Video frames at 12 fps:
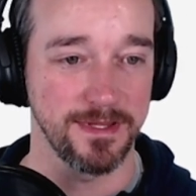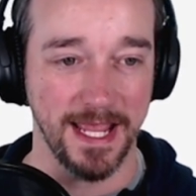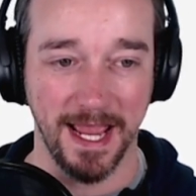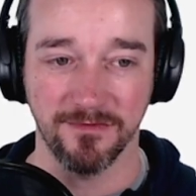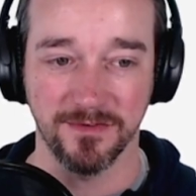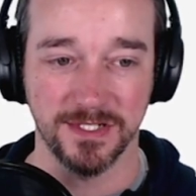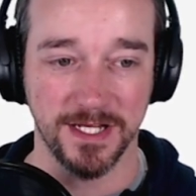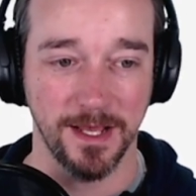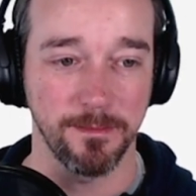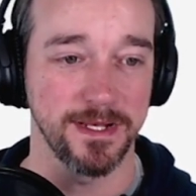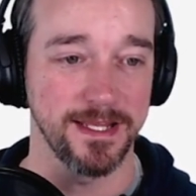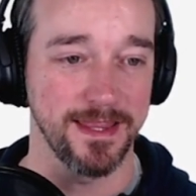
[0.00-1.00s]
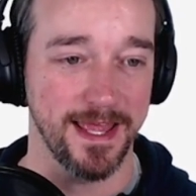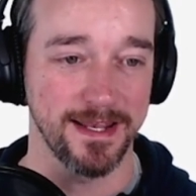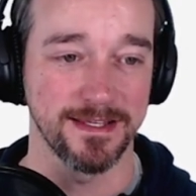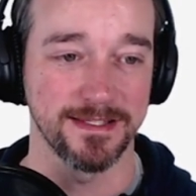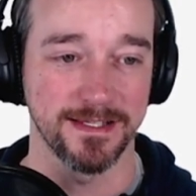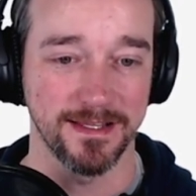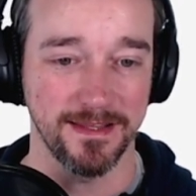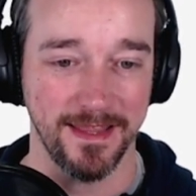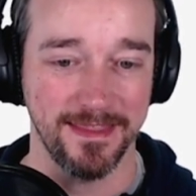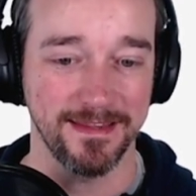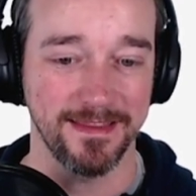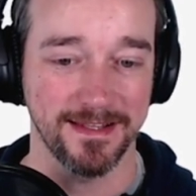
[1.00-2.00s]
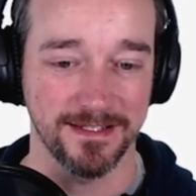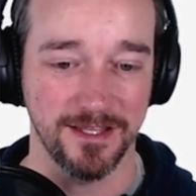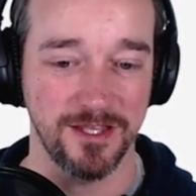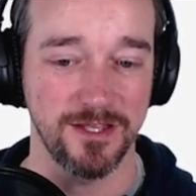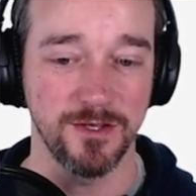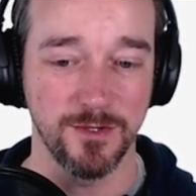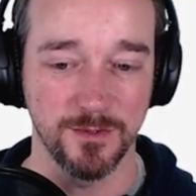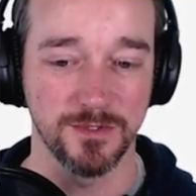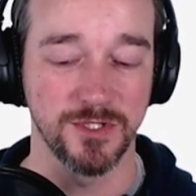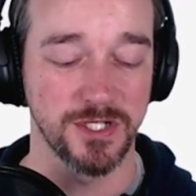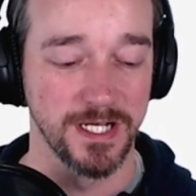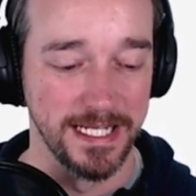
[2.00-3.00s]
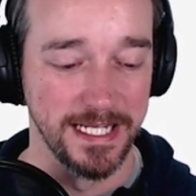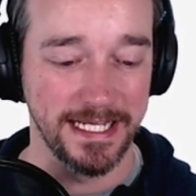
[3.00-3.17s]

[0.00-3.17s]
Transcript: the average company, I think that's a huge,